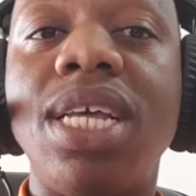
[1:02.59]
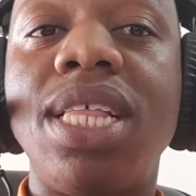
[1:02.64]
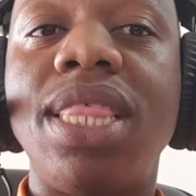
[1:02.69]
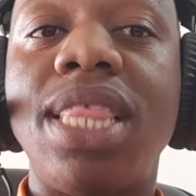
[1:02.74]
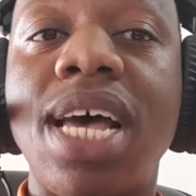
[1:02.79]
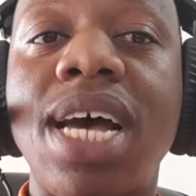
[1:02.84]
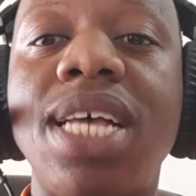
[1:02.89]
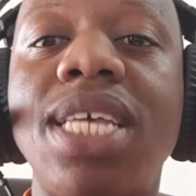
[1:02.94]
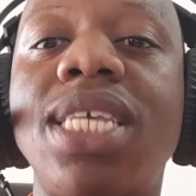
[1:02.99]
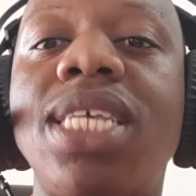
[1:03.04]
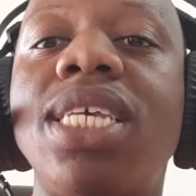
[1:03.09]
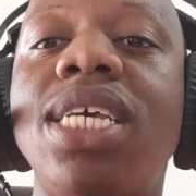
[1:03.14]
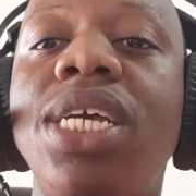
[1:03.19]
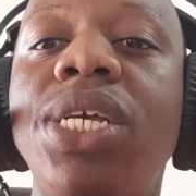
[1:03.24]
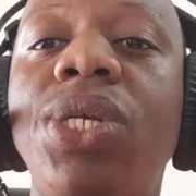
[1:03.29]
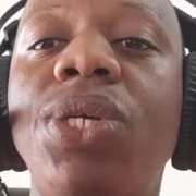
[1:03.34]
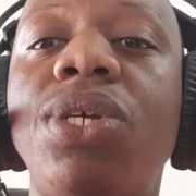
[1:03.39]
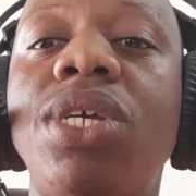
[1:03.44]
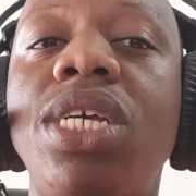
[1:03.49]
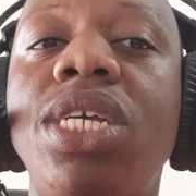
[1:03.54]
Thus,
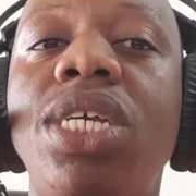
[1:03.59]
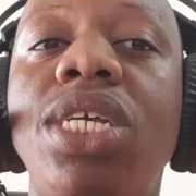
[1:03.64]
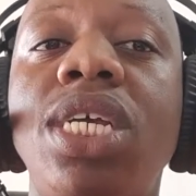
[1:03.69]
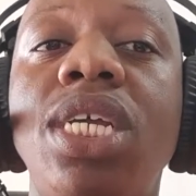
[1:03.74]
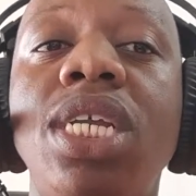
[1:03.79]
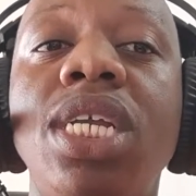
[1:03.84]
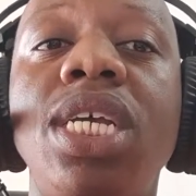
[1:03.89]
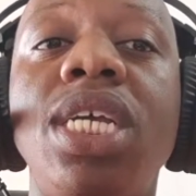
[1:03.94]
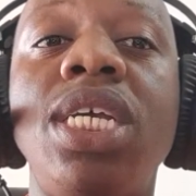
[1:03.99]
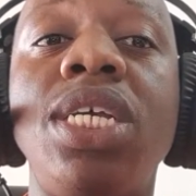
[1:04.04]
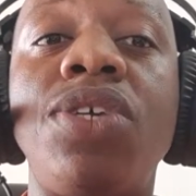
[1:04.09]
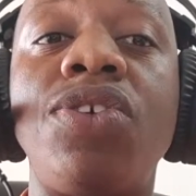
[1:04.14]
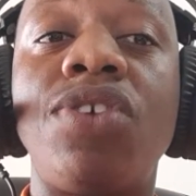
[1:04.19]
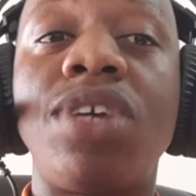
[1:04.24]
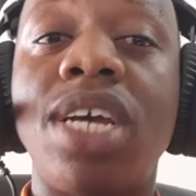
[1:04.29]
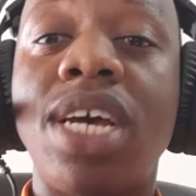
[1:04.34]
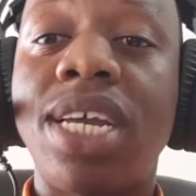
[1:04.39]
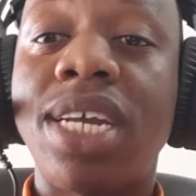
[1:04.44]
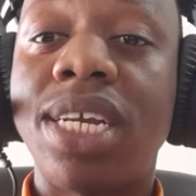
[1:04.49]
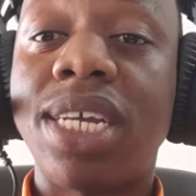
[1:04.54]
education is
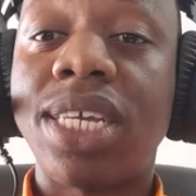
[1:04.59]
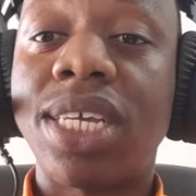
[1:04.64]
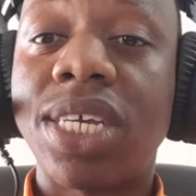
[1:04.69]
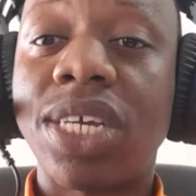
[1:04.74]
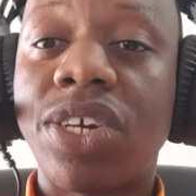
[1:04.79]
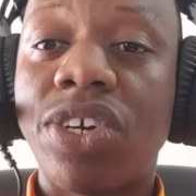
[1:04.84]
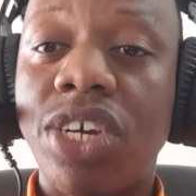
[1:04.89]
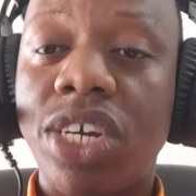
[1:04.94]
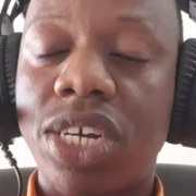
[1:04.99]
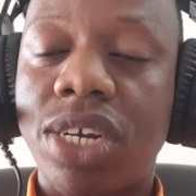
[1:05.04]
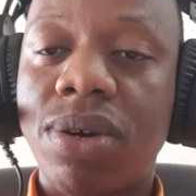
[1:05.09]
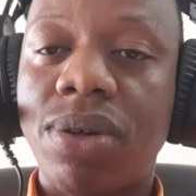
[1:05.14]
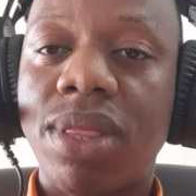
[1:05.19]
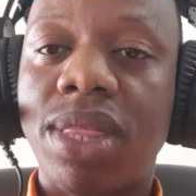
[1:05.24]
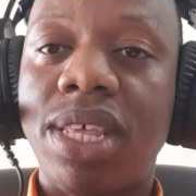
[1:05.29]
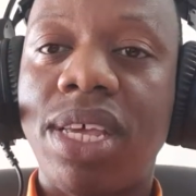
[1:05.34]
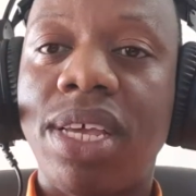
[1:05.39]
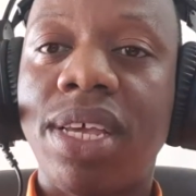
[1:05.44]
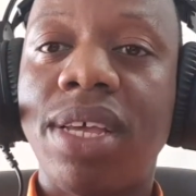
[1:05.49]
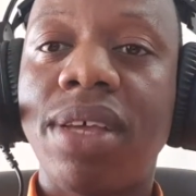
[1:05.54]
regarded as a critical
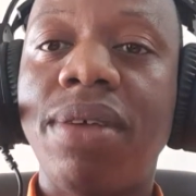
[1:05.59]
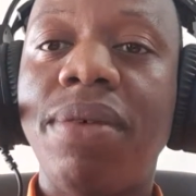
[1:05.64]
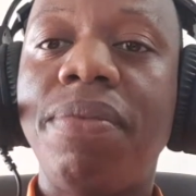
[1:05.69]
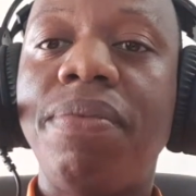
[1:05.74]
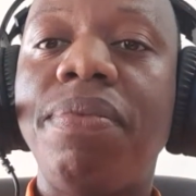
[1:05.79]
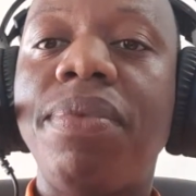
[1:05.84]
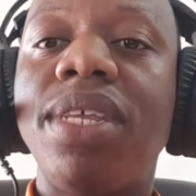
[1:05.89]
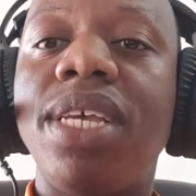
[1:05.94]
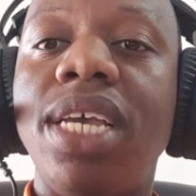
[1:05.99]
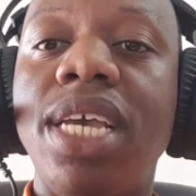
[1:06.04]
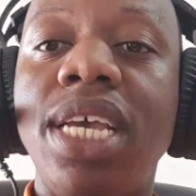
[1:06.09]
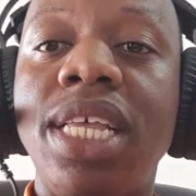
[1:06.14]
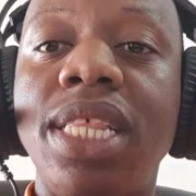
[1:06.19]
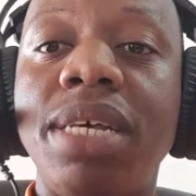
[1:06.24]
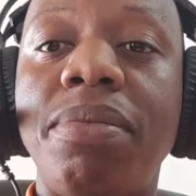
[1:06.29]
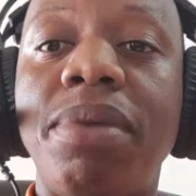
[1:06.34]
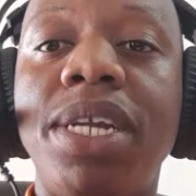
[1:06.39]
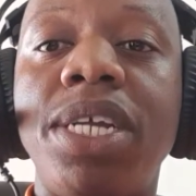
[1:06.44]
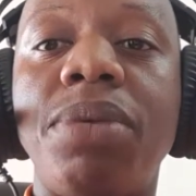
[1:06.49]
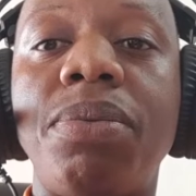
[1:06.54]
thing in the
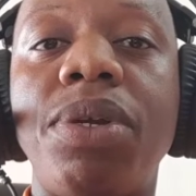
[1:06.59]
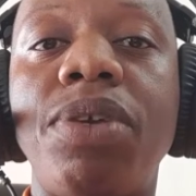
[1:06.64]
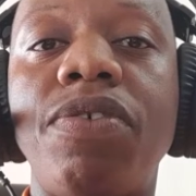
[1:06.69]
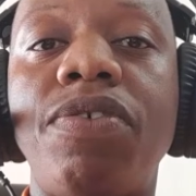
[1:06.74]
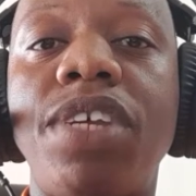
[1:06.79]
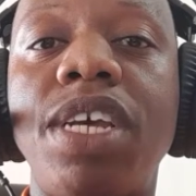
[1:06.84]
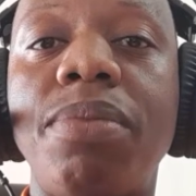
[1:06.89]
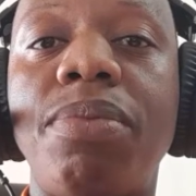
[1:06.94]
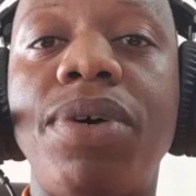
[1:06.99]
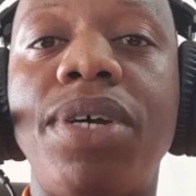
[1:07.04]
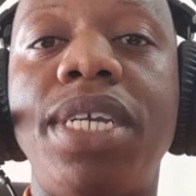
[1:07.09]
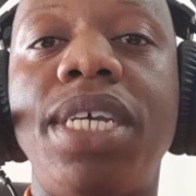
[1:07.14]
management of type 1